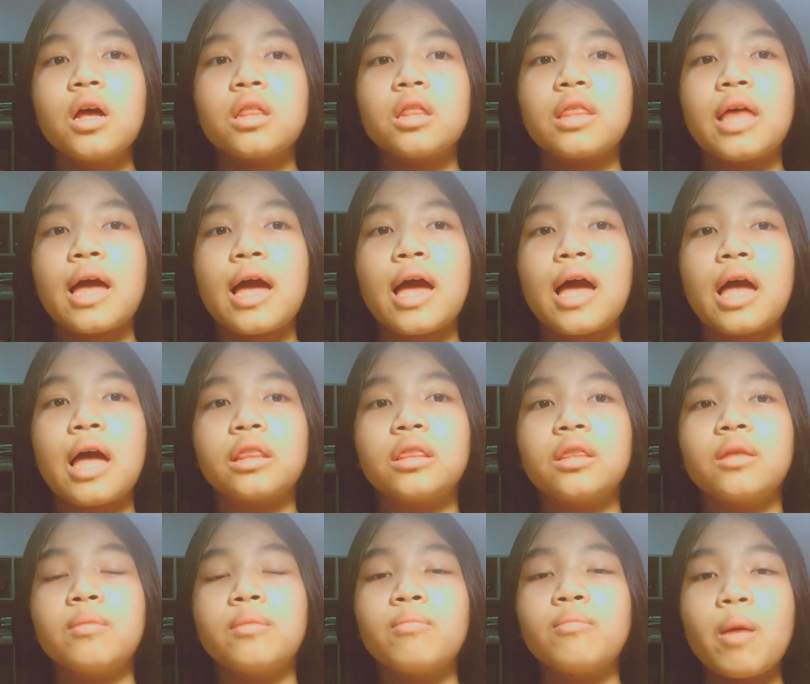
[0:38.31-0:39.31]
that
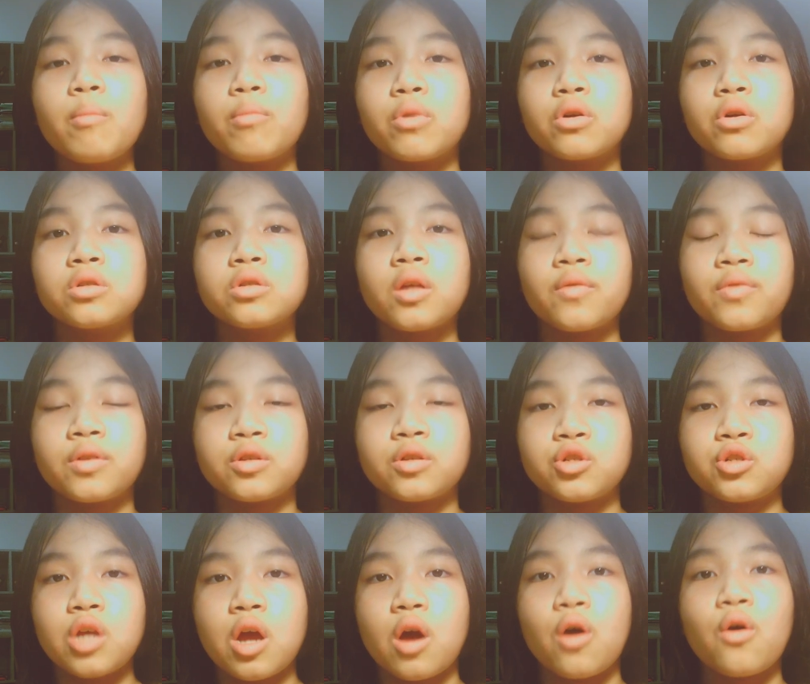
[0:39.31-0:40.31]
the members of the
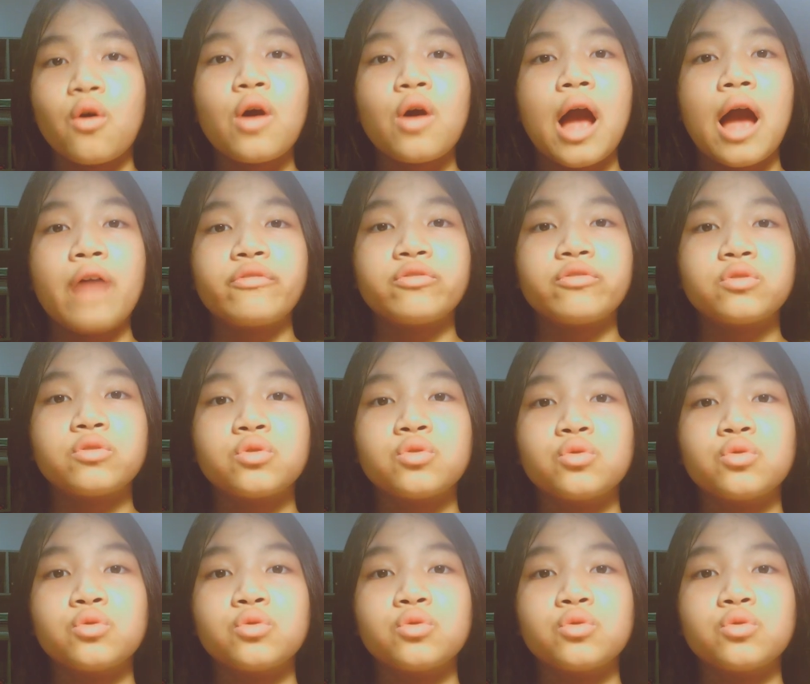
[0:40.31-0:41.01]
show have